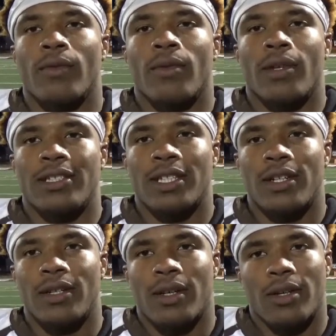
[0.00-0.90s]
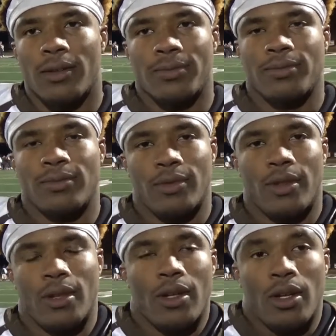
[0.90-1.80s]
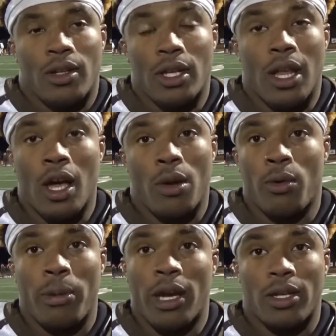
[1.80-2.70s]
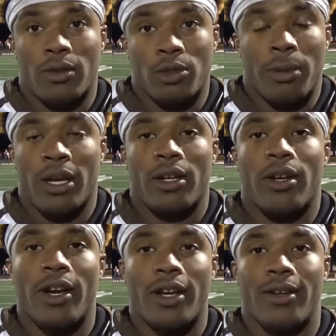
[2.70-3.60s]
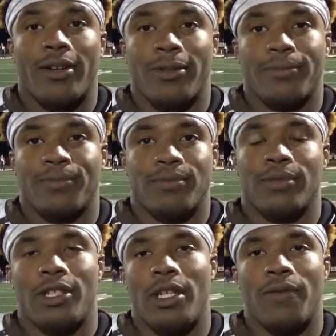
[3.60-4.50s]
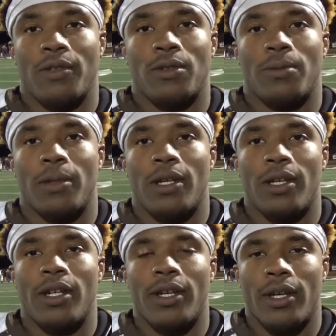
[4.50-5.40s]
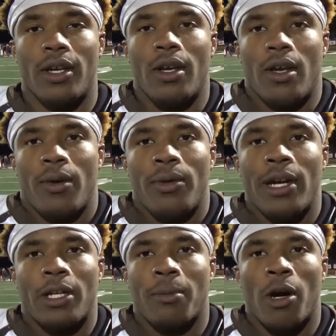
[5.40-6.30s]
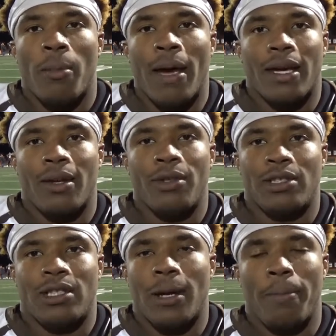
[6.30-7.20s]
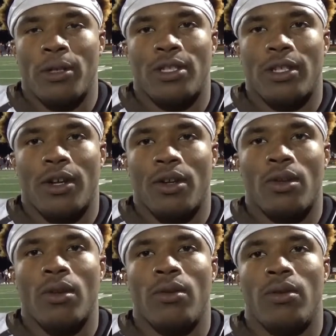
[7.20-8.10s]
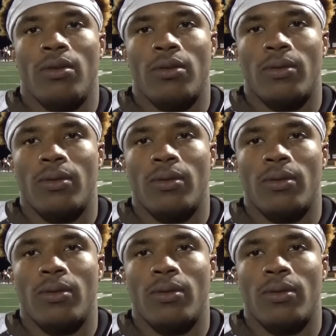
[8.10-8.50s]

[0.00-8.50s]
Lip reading: Yes, sir. The line was blocking great. The defense was playing good. We got the ball back, and we just kept pushing it down the throat.